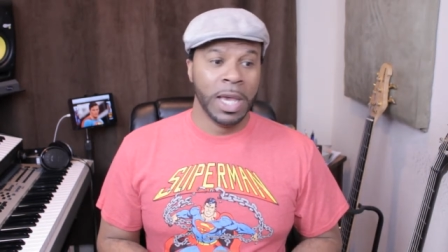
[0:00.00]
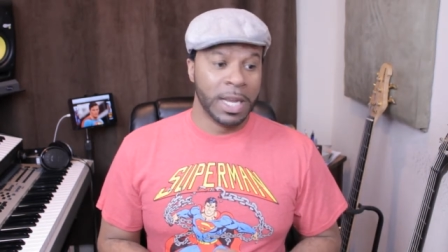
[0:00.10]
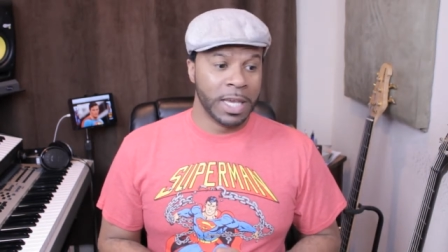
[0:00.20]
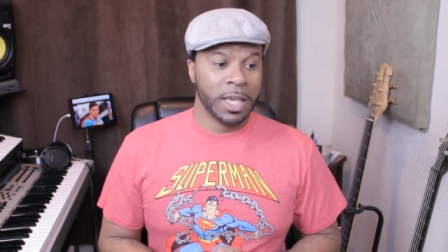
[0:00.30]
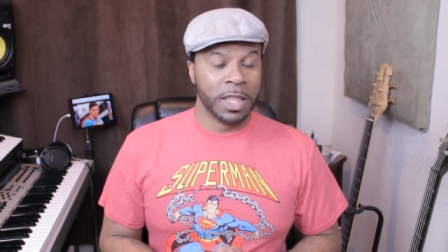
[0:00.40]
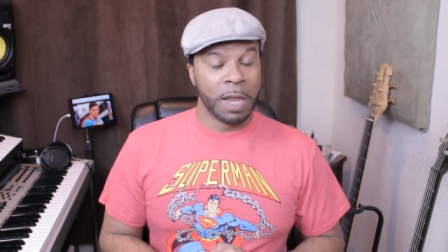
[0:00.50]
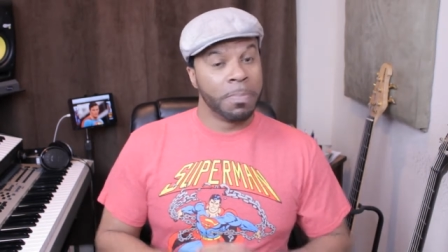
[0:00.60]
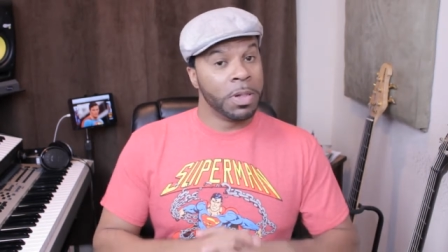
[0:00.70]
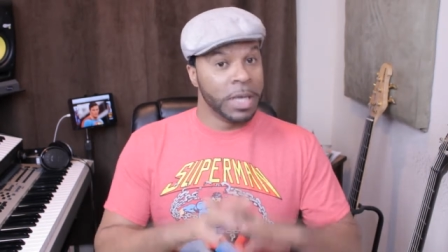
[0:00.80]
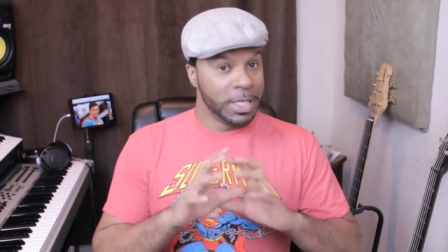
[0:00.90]
And again,
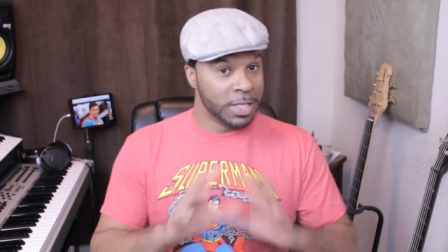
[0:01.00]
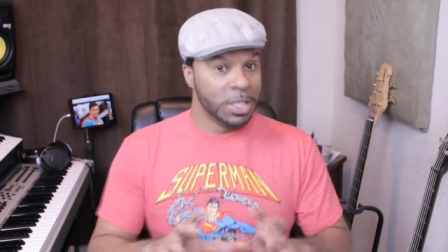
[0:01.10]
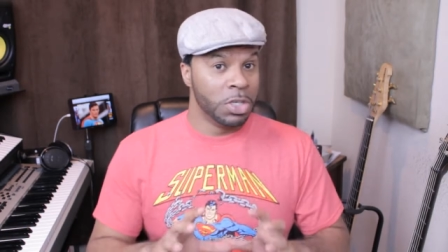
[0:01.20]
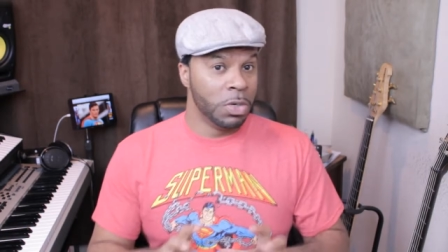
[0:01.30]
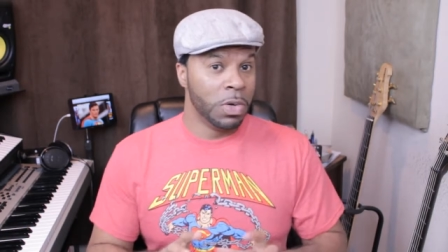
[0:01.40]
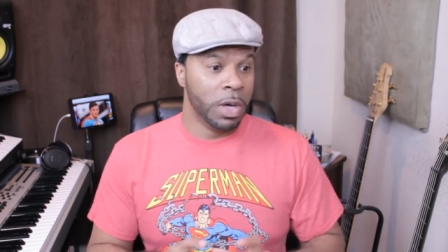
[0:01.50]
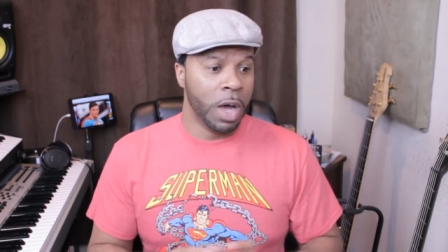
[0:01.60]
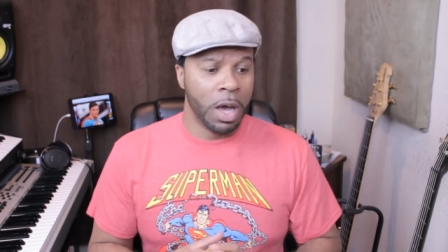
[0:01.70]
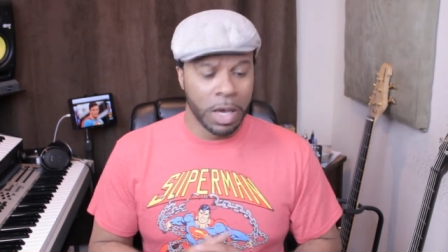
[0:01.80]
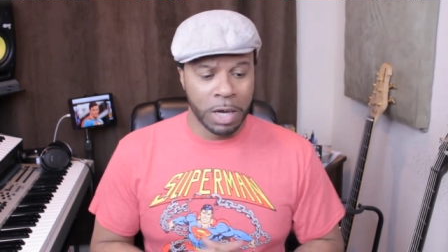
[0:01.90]
that plays into
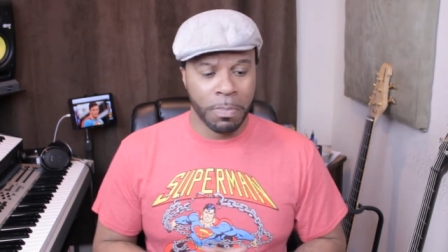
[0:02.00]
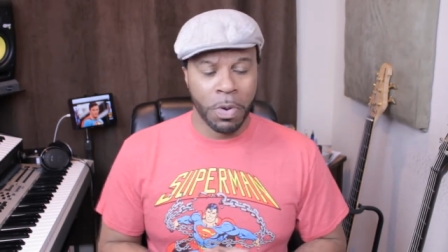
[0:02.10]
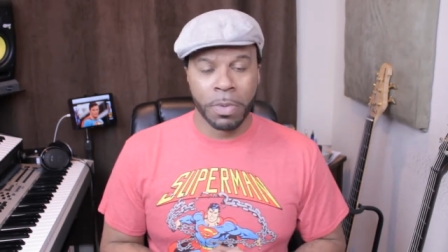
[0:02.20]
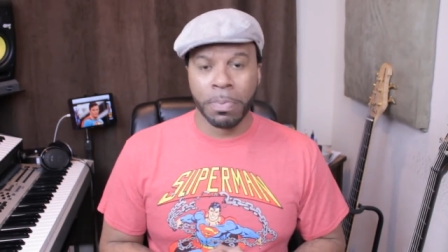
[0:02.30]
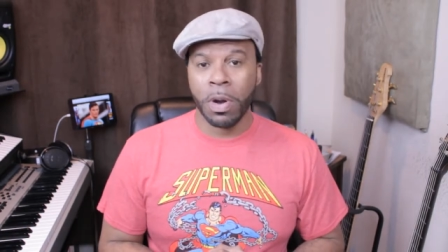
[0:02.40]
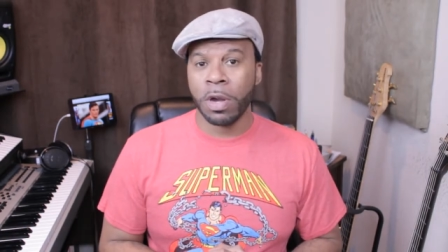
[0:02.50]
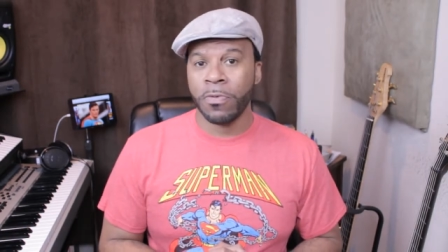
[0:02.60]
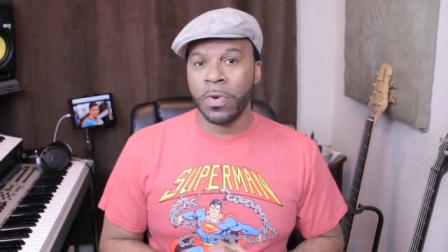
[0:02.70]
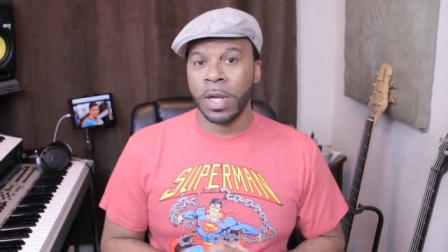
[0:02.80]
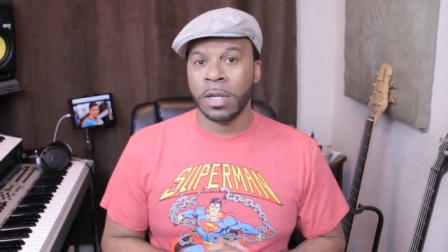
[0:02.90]
an important part
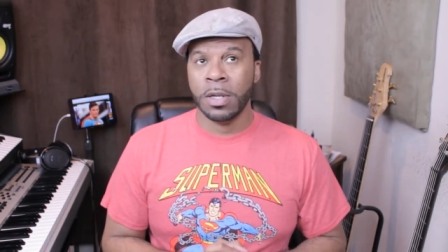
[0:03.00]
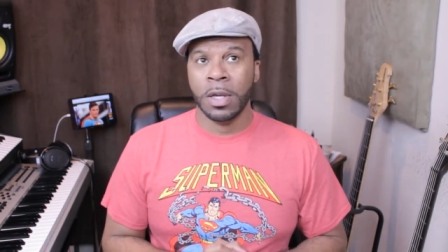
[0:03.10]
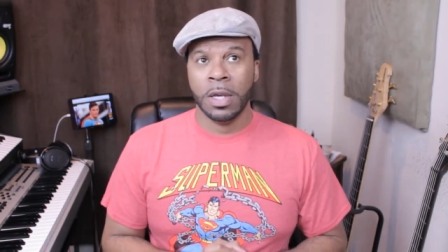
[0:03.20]
of what